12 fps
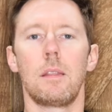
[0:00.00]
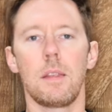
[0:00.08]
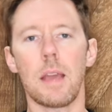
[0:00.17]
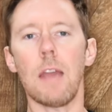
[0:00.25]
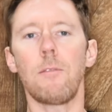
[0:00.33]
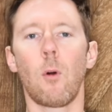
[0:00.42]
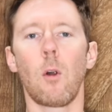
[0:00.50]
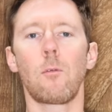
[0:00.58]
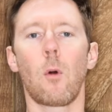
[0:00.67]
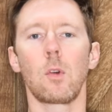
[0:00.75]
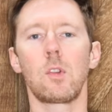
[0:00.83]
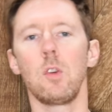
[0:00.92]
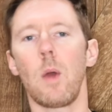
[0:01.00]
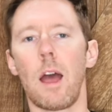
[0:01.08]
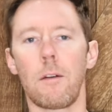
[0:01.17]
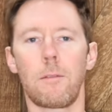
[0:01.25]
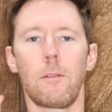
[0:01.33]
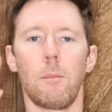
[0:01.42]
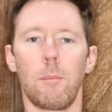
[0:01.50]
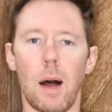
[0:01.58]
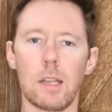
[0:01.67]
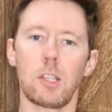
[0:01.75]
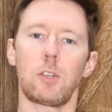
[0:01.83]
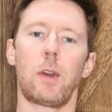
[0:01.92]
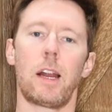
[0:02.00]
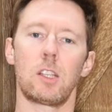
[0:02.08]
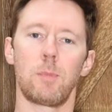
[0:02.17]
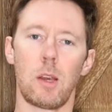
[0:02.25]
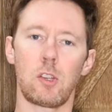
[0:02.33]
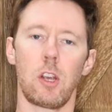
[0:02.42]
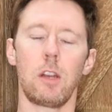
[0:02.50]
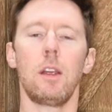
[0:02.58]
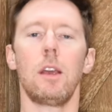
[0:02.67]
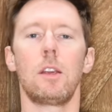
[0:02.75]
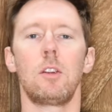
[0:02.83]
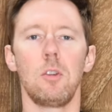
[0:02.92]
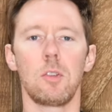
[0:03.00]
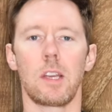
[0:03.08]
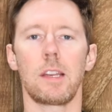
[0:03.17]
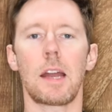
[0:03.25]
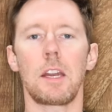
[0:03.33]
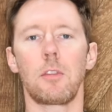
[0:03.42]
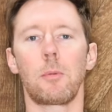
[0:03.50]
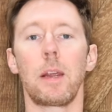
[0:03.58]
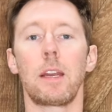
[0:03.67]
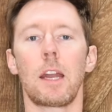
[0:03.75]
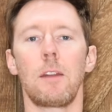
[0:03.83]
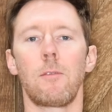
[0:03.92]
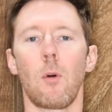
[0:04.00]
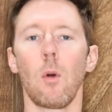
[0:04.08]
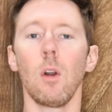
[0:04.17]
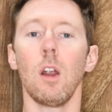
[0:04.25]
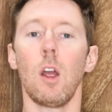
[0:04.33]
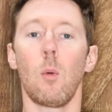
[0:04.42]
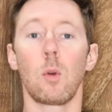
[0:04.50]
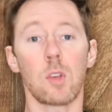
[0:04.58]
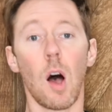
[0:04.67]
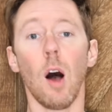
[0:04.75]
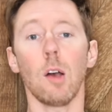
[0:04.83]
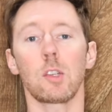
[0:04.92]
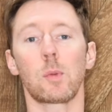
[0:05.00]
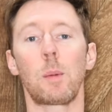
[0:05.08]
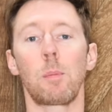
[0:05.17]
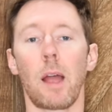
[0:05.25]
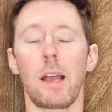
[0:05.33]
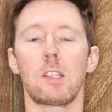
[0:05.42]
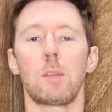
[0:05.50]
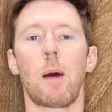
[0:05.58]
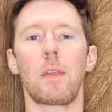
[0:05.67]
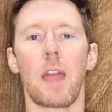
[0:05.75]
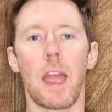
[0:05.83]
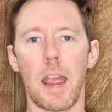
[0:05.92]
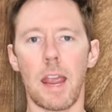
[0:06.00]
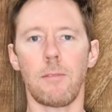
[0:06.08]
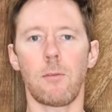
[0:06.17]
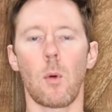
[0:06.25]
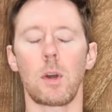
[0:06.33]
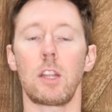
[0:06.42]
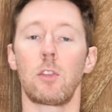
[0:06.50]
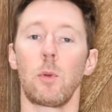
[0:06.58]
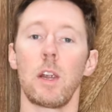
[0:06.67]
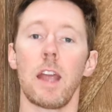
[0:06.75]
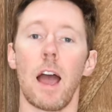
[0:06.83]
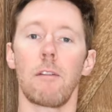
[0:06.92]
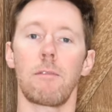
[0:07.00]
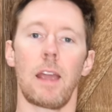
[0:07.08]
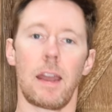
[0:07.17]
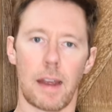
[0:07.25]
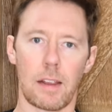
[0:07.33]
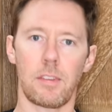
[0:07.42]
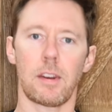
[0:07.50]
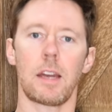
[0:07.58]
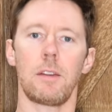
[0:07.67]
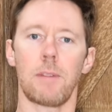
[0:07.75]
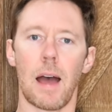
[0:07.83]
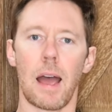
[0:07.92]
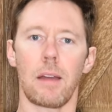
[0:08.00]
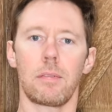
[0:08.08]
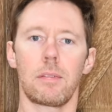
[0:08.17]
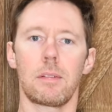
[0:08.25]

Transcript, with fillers: The A442F bus transmission used in 93 and 94 was also replaced by the A343F in 1995.